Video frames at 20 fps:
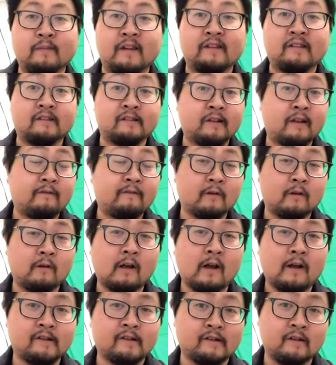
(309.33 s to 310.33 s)
makes it safe for a
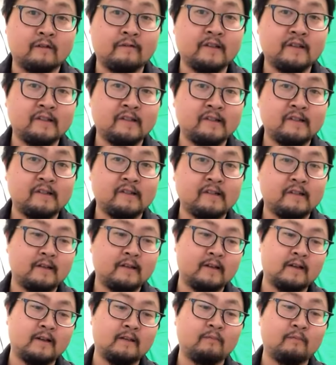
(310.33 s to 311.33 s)
lot of surfaces.
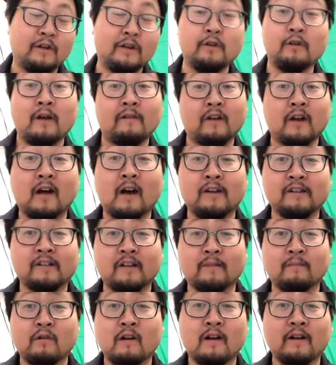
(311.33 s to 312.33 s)
We do have a
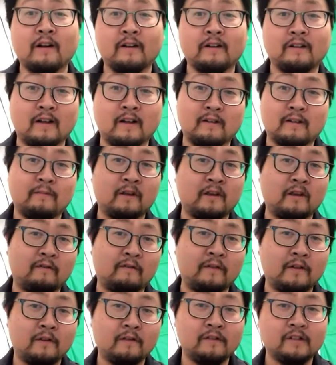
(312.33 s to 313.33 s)
caustic product, not to be
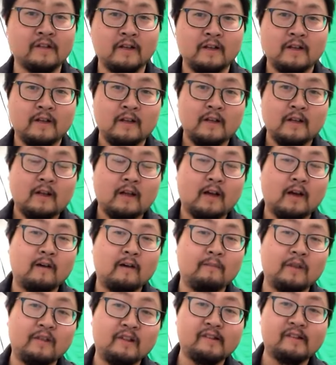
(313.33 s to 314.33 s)
confused,
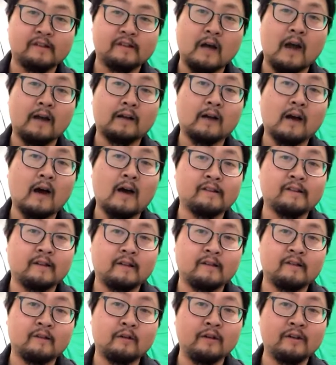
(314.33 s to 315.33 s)
but this is
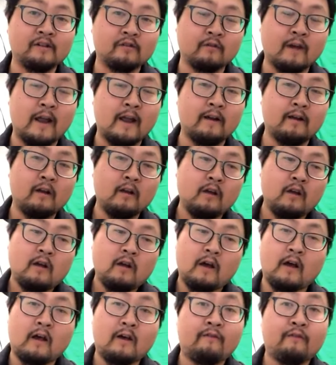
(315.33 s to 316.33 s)
non-caustic, so it's great
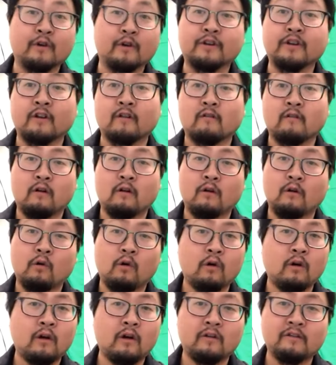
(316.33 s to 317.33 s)
for general
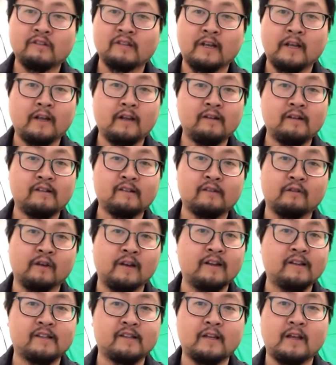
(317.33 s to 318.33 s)
oil stains,
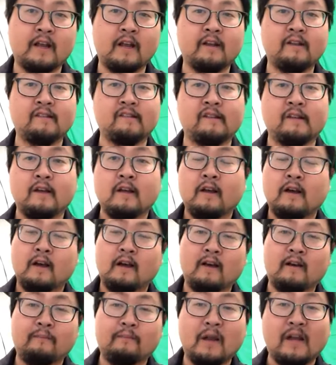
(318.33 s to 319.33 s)
grease stains.
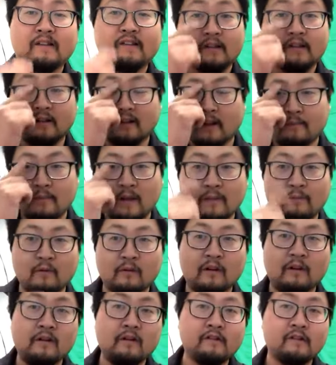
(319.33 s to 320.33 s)
Basically, people
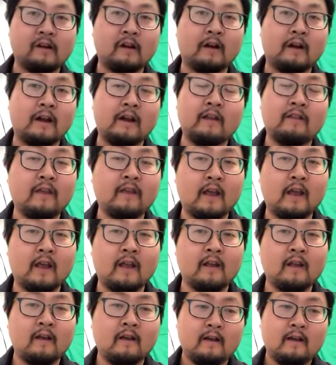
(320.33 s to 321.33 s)
can use it on
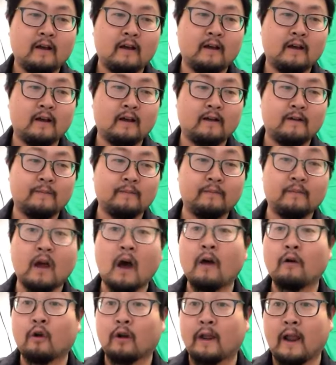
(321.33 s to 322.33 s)
anything
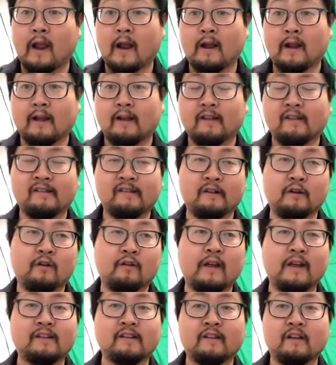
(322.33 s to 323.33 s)
non-organic. So
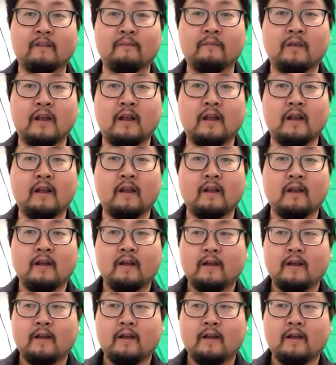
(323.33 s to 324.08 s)
that's going to be